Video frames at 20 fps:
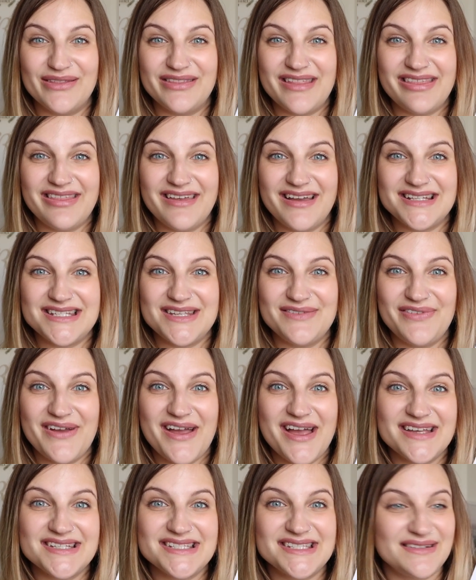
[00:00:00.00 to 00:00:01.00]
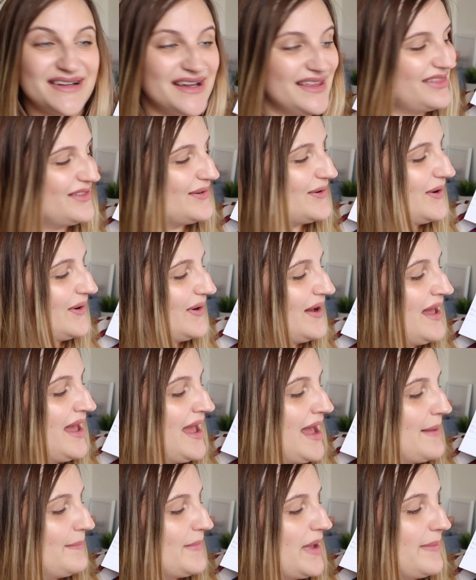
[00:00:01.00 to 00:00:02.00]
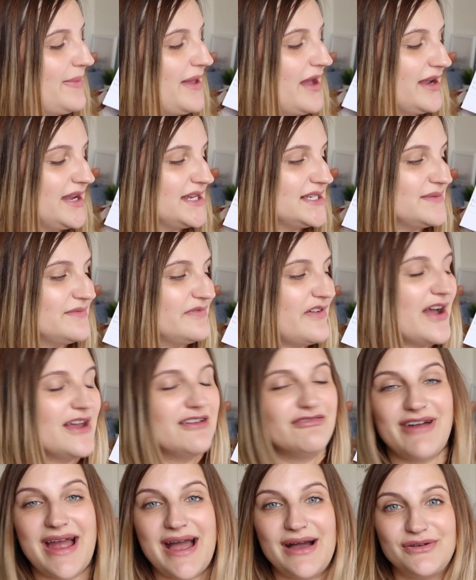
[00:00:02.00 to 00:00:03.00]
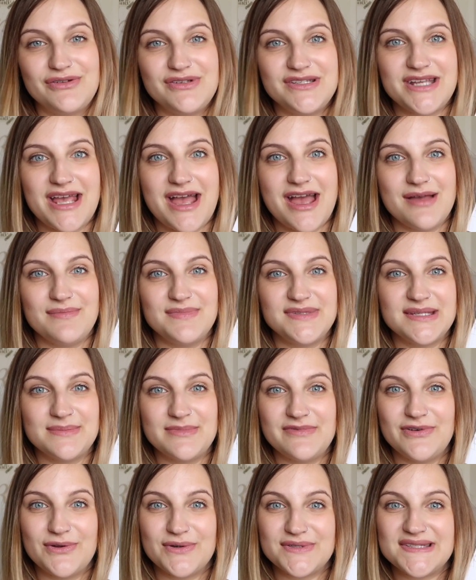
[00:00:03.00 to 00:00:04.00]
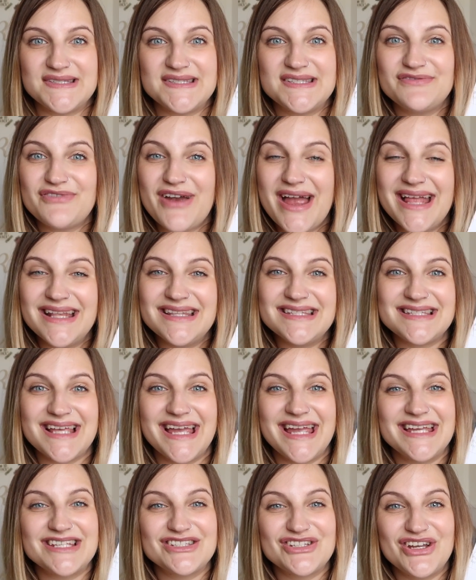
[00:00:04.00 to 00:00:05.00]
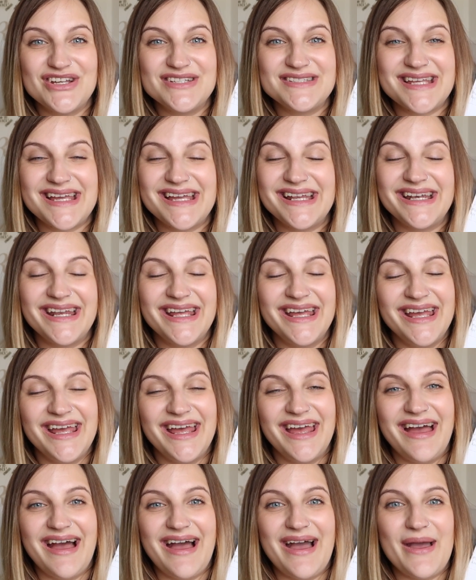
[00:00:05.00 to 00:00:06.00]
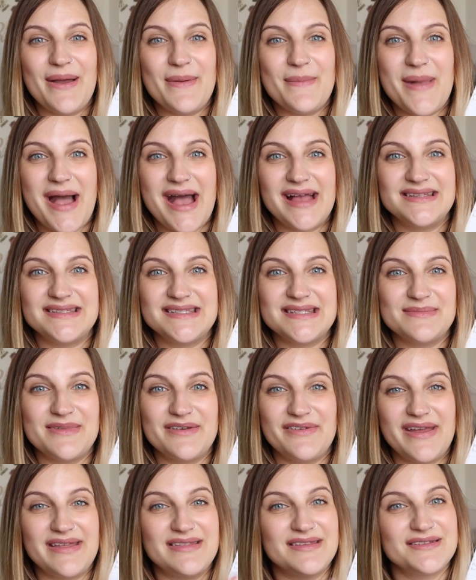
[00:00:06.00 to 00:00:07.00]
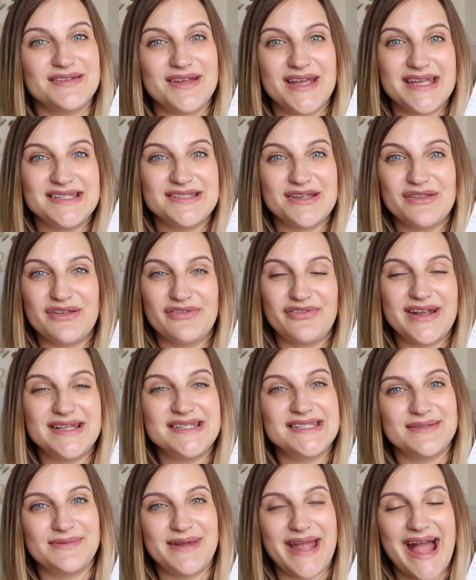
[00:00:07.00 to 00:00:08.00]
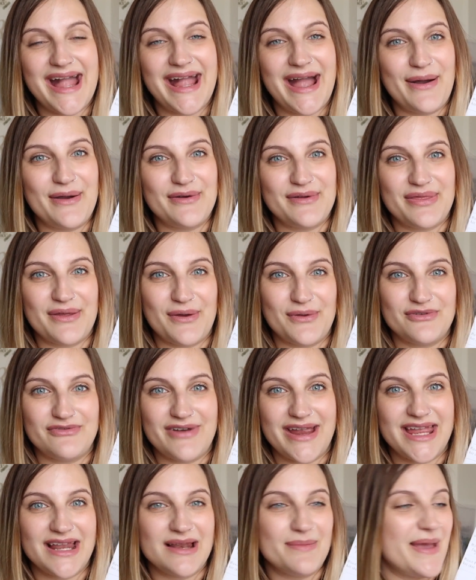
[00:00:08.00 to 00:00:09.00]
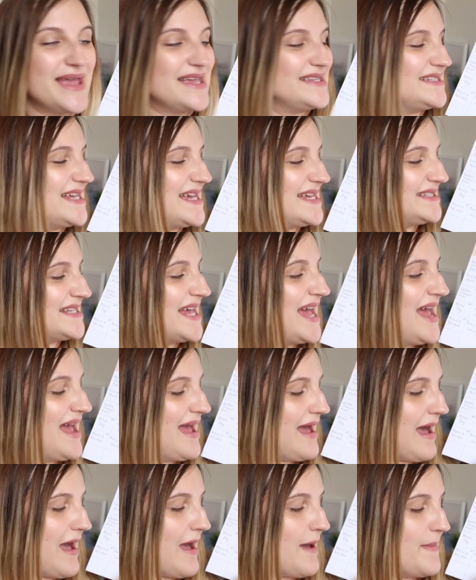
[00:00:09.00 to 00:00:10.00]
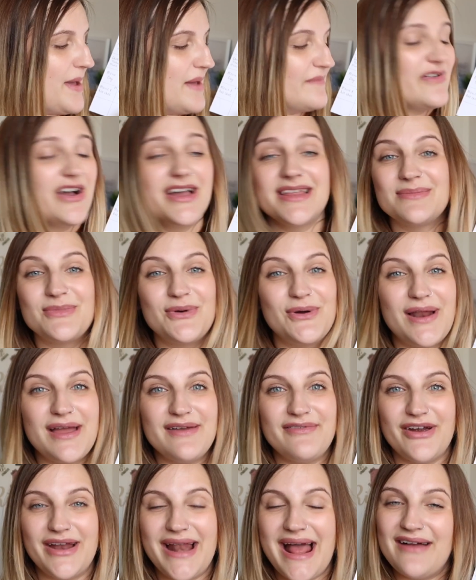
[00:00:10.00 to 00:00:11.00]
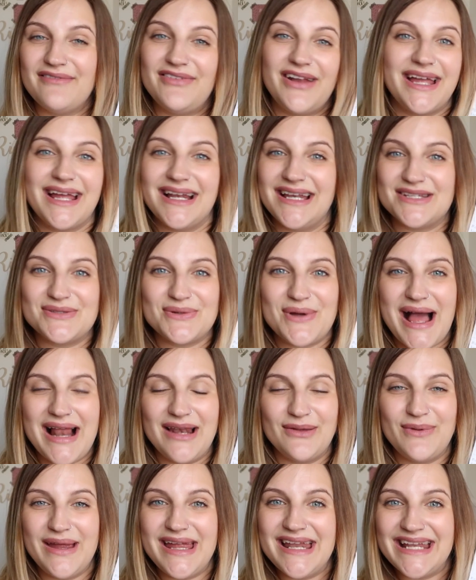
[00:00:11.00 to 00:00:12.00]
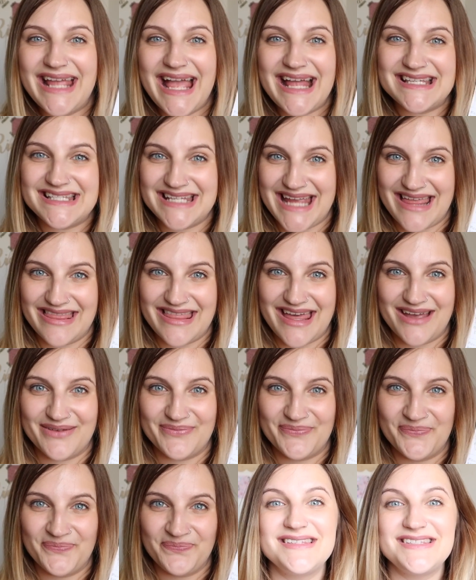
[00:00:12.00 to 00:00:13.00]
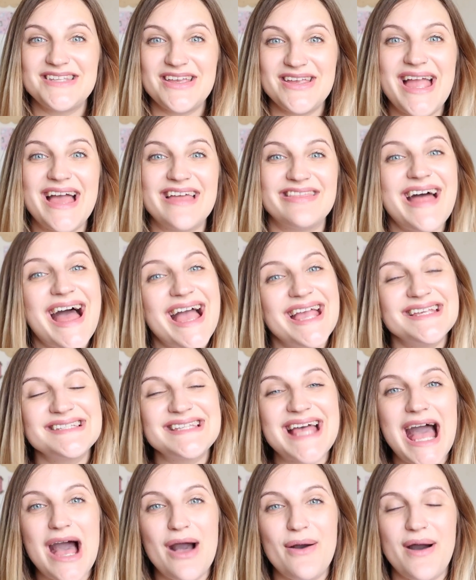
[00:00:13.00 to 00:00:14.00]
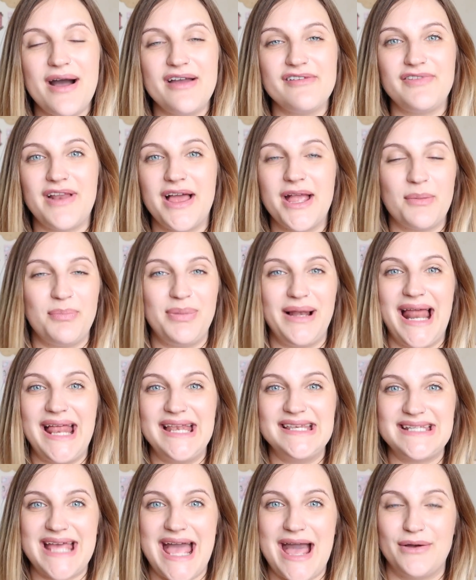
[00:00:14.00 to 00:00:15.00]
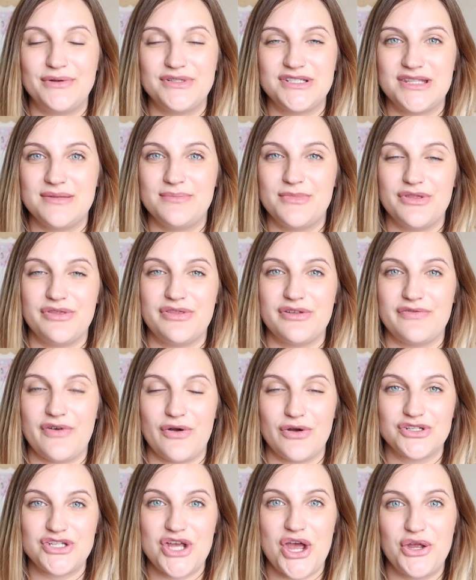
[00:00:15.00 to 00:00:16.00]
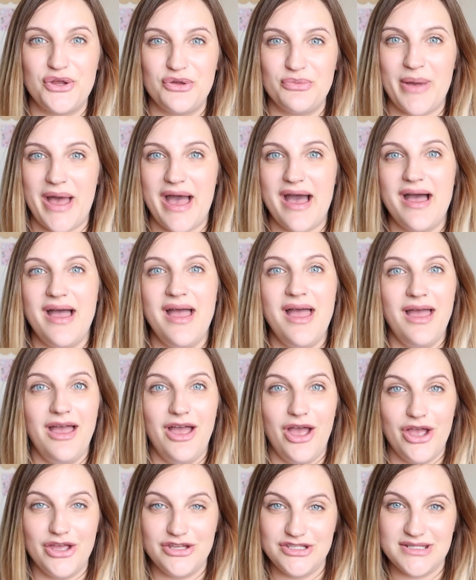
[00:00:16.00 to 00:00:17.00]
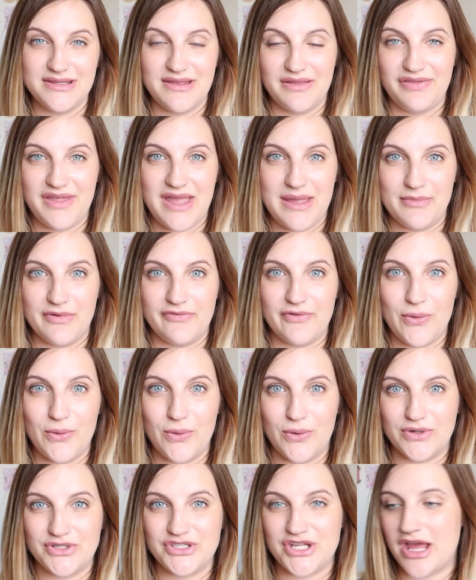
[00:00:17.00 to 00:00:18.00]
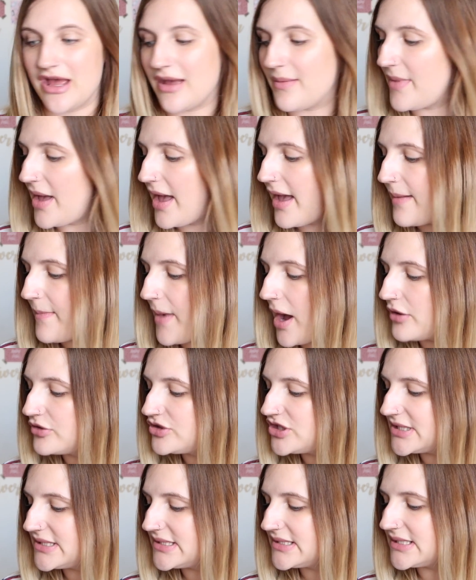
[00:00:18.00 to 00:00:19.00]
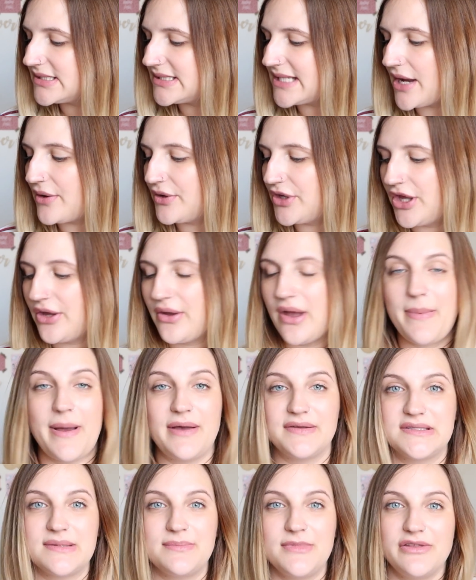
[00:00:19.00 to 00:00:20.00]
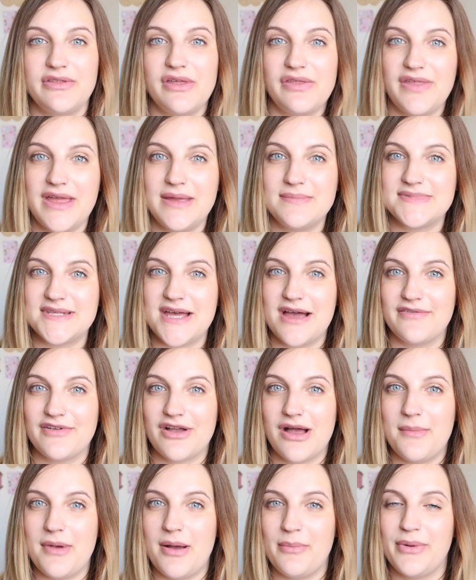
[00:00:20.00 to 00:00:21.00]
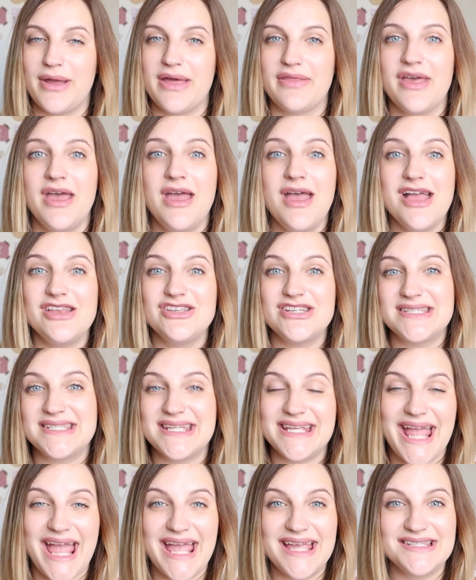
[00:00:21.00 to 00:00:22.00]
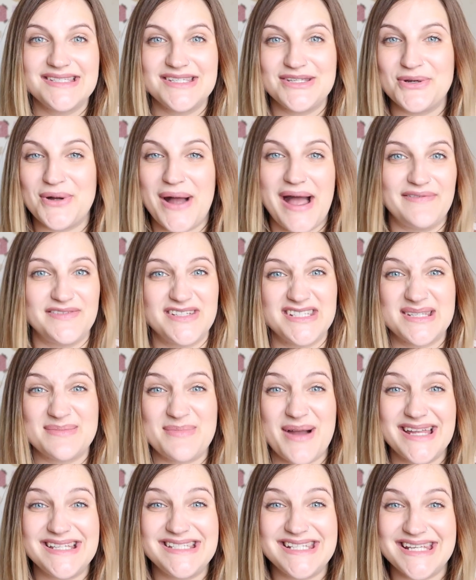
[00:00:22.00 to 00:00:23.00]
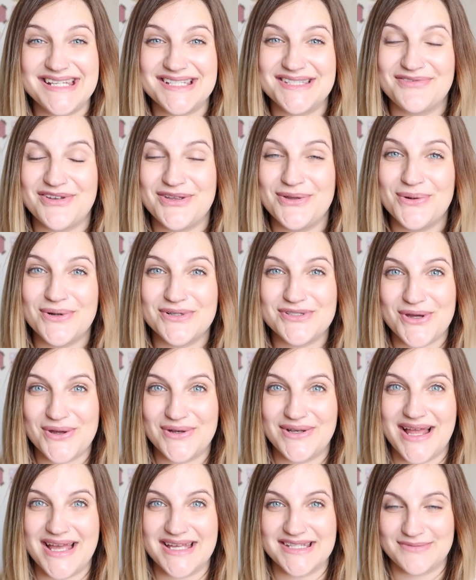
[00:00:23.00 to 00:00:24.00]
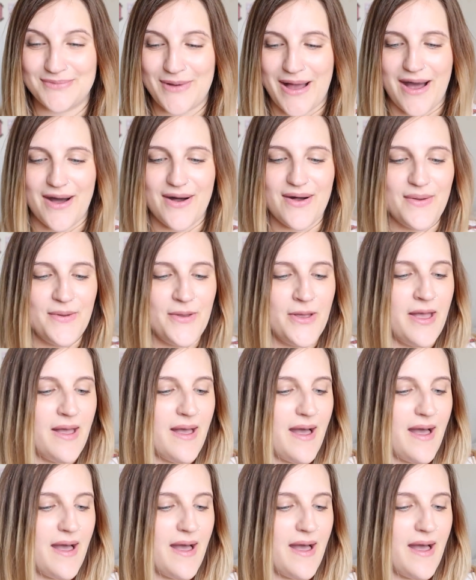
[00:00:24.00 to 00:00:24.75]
on the 31st, so I thought maybe I could invite round some of Lawson's friends, like his cousin and some of his other friends that we hang out with on a regular basis, invite them all over and have like a little Halloween get together. So yeah, that is how I've like planned out the month of October under the theme of autumn. I'll just tell you about some other themes that I've come up with, just in case you're after some ideas for your toddler as well.